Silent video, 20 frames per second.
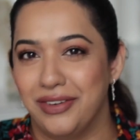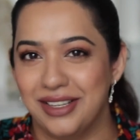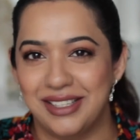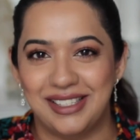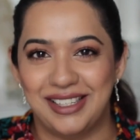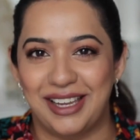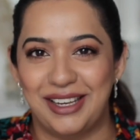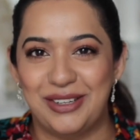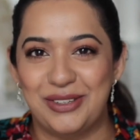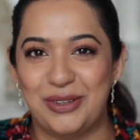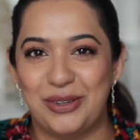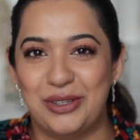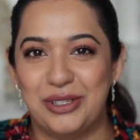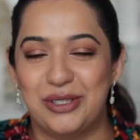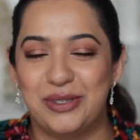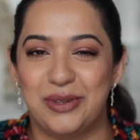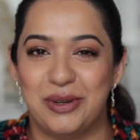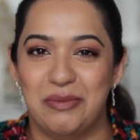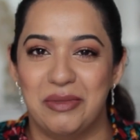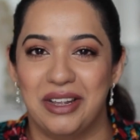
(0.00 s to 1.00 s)
various skin
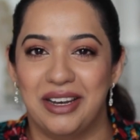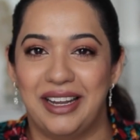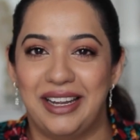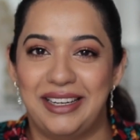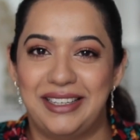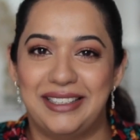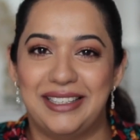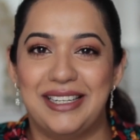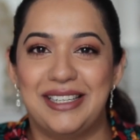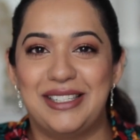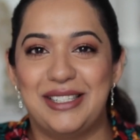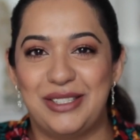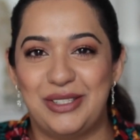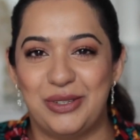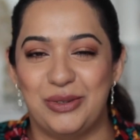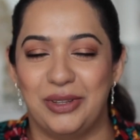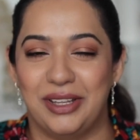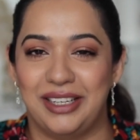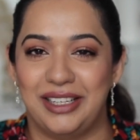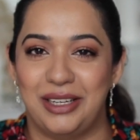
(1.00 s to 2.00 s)
tones, from the
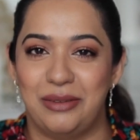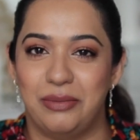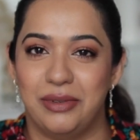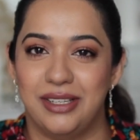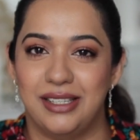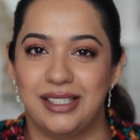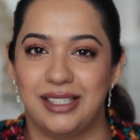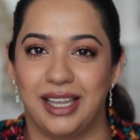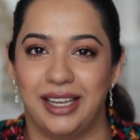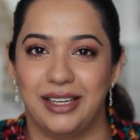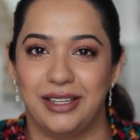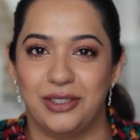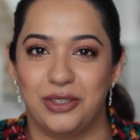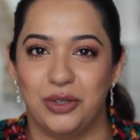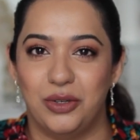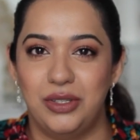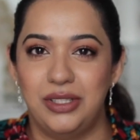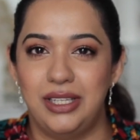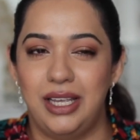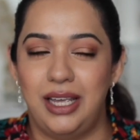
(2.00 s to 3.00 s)
lightest to the deepest skin
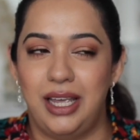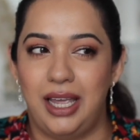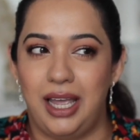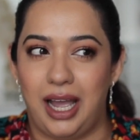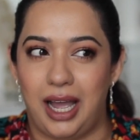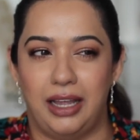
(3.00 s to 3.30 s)
tones.